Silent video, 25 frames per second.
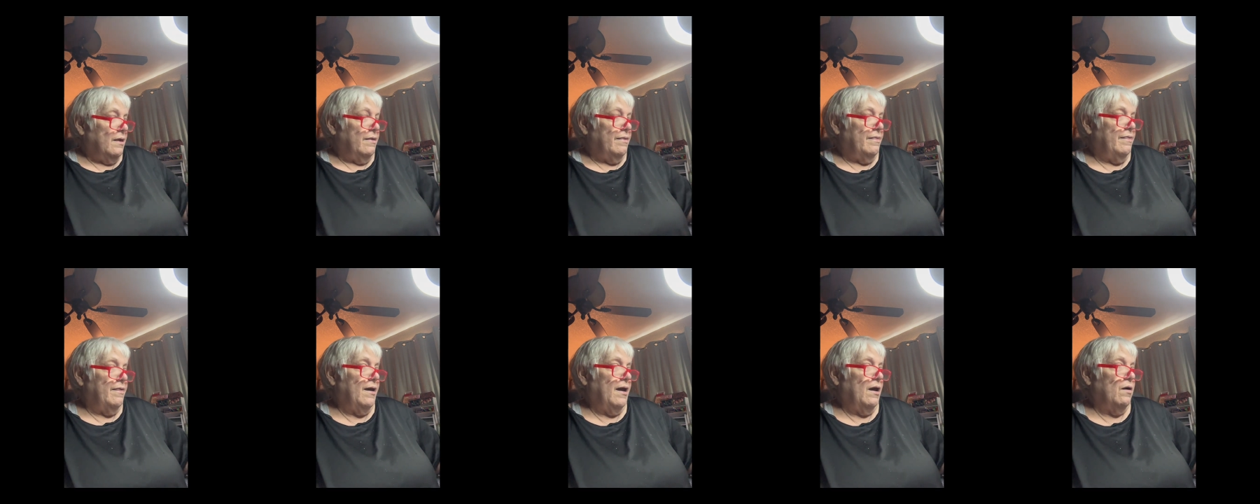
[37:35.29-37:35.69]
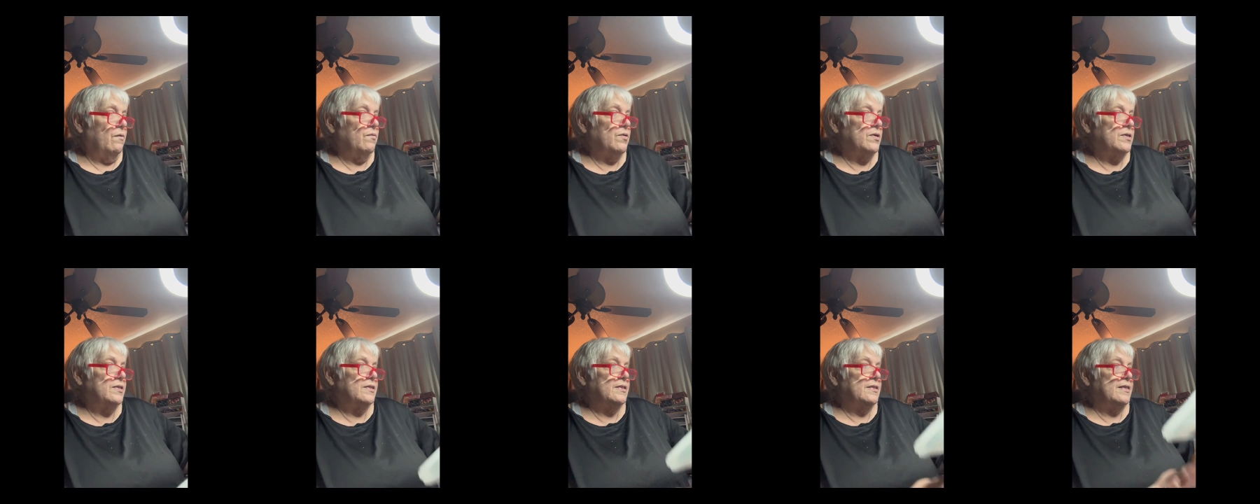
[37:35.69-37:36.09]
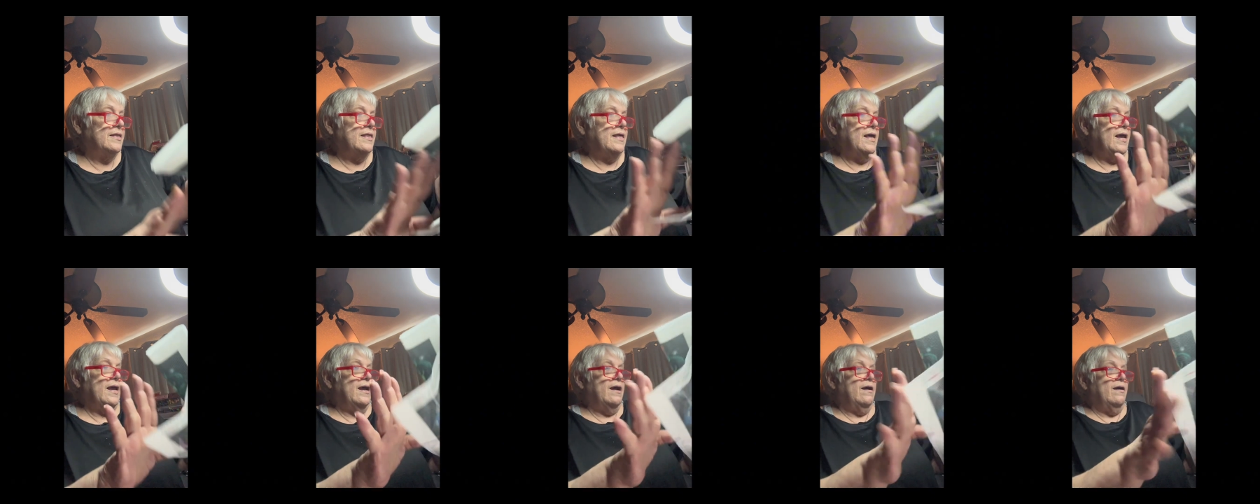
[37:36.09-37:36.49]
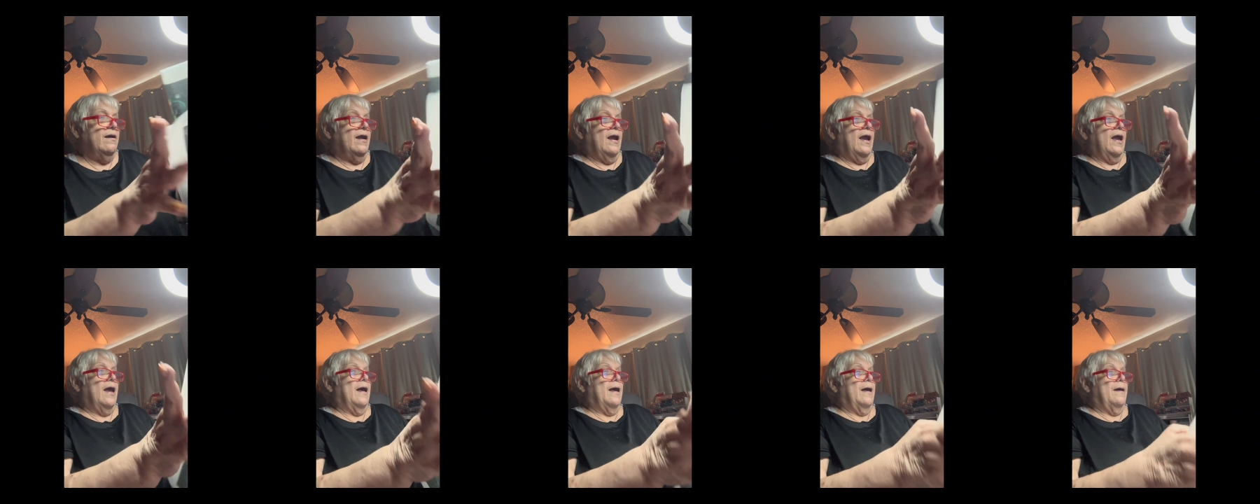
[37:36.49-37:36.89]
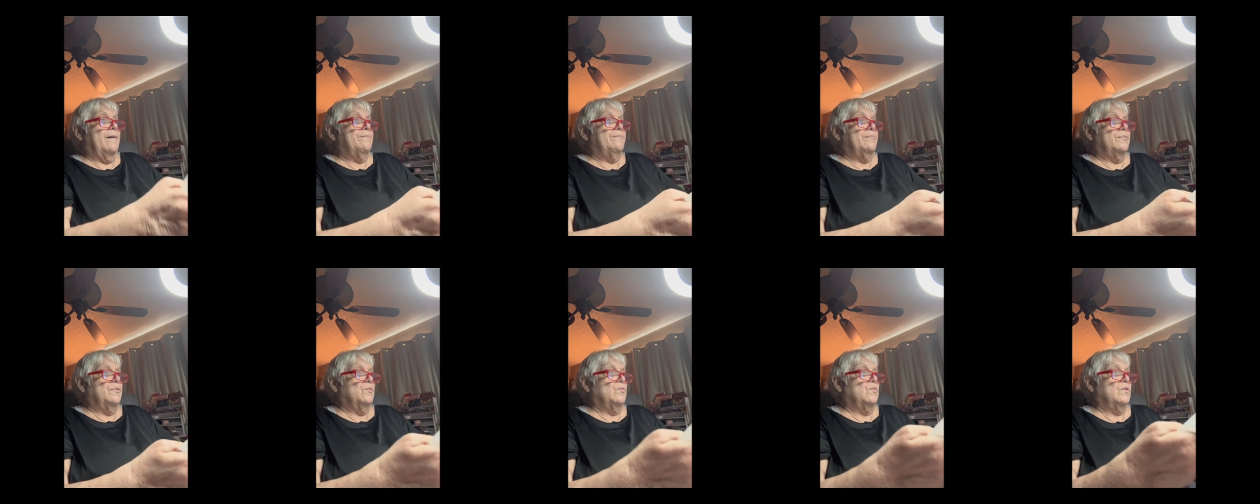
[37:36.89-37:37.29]
that was there um,
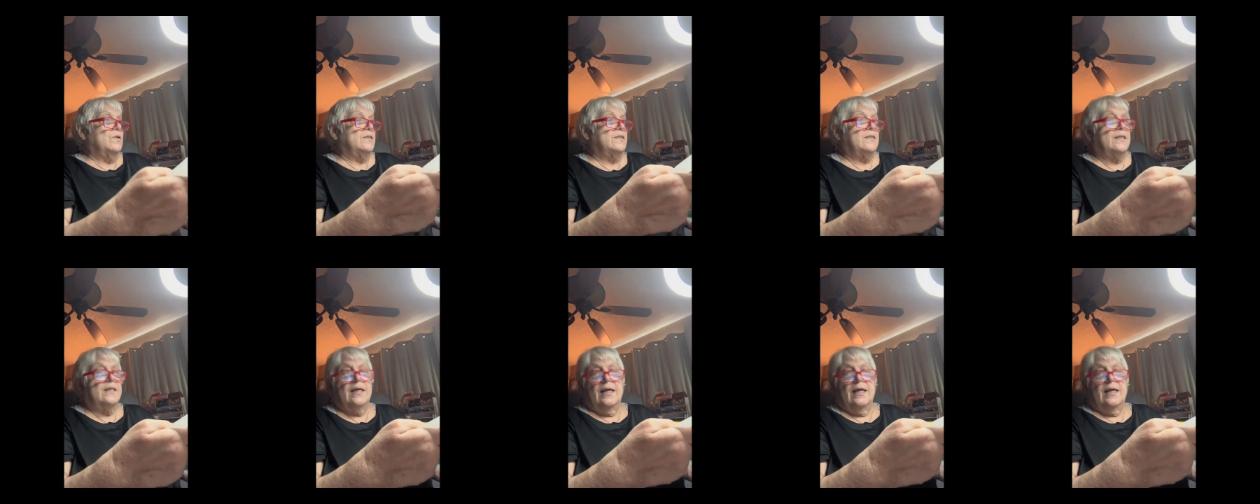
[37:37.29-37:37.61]
was